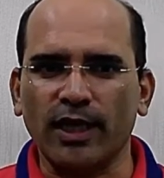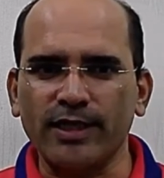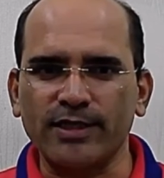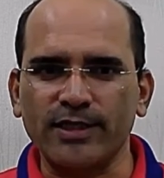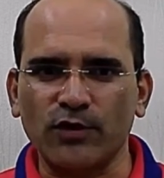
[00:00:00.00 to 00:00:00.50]

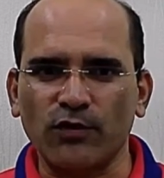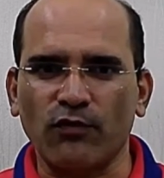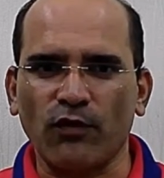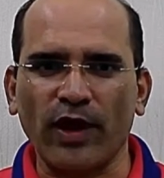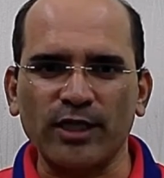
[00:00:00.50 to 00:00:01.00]
set of
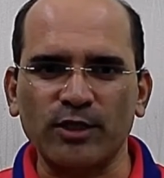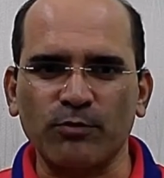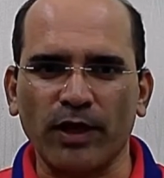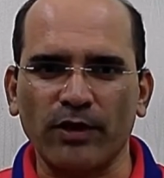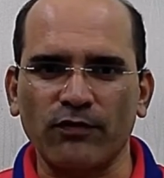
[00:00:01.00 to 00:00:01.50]
wireless
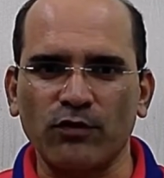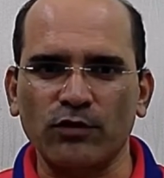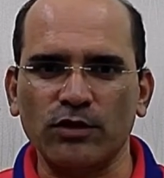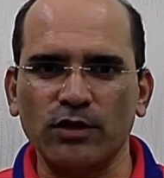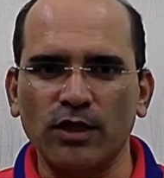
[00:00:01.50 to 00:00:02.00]

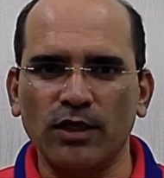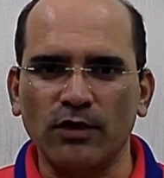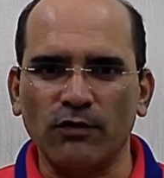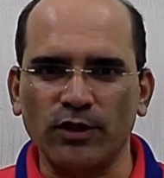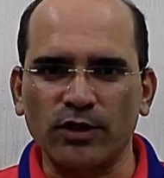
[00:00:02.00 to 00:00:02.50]
microphones
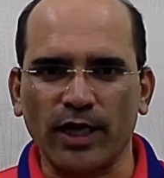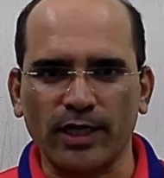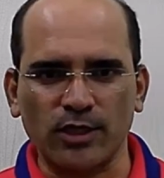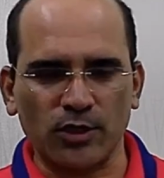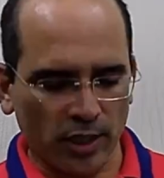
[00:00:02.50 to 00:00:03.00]
which has
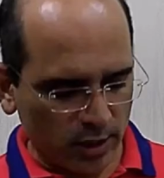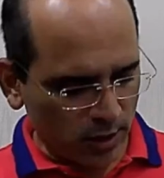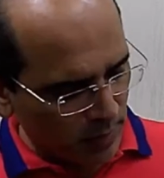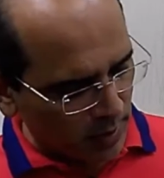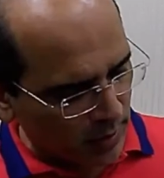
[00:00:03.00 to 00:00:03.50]
a
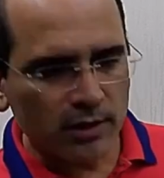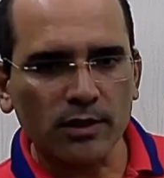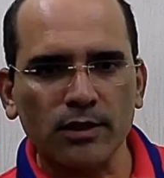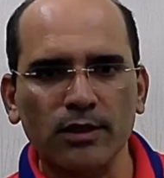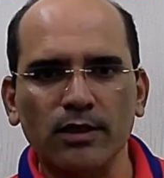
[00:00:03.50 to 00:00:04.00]
transmitter
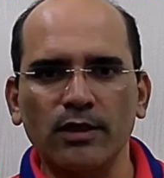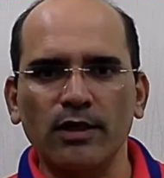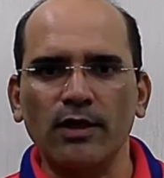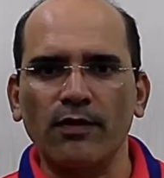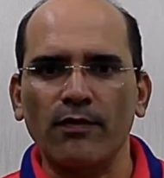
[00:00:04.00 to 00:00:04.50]

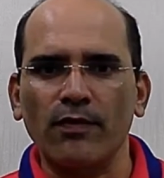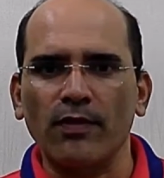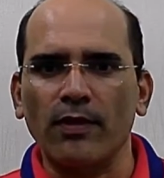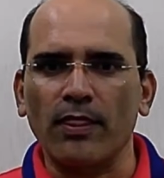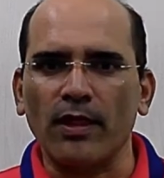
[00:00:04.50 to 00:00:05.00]

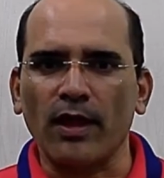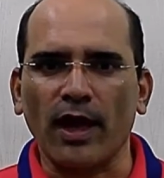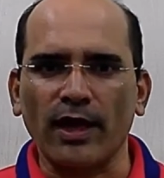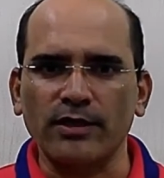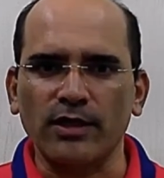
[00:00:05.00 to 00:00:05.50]

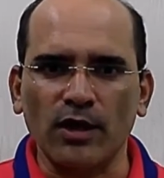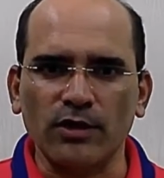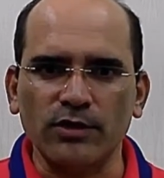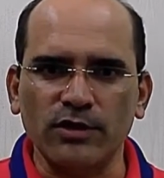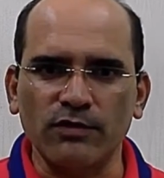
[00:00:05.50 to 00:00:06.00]
and a
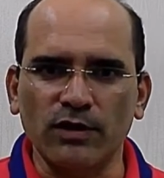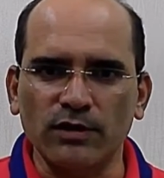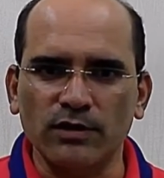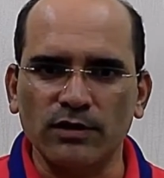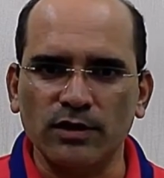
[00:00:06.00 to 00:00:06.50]
receiver.
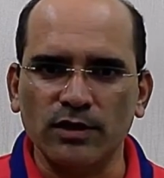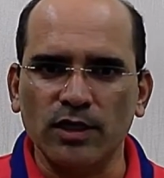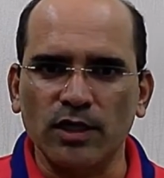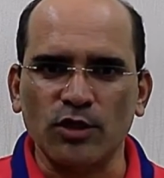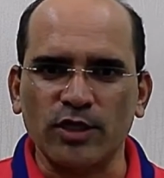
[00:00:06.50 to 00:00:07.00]

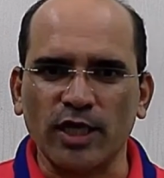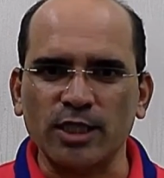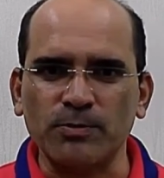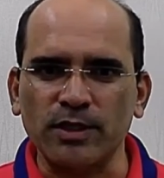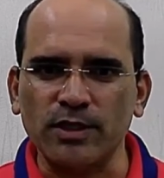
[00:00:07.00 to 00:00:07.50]
The
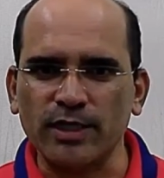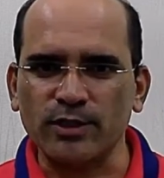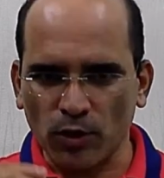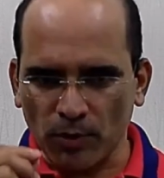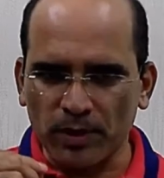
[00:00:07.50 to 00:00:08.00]
transmitter has
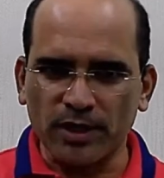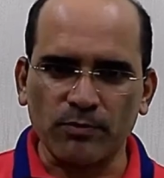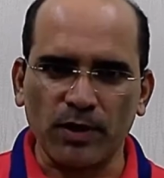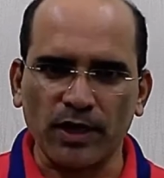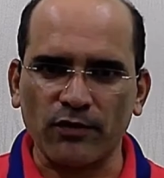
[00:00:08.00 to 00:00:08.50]
got a built-in
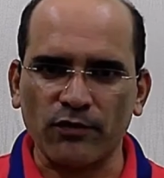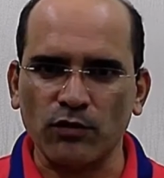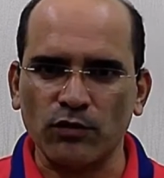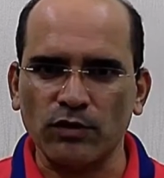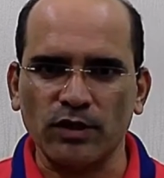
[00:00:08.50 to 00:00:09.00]

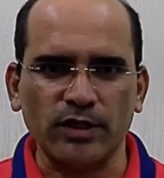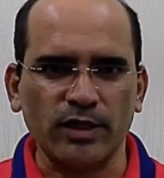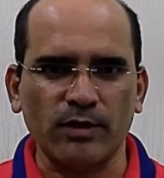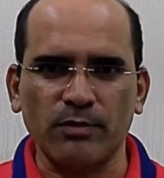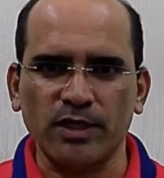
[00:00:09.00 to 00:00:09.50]
microphone. It
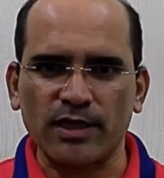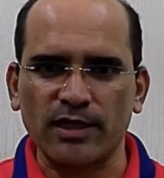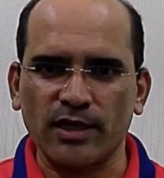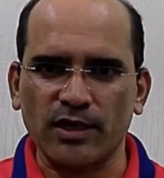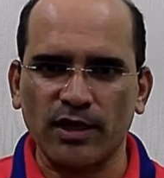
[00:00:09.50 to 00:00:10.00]
can be tucked
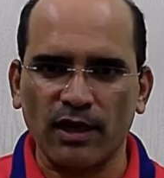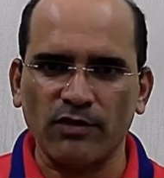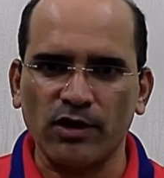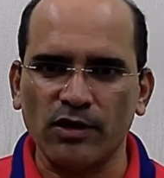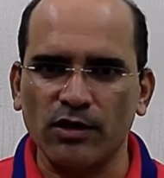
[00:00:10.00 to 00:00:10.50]
like a
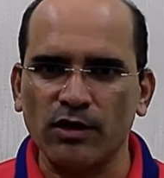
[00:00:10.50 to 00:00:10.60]
lavalier,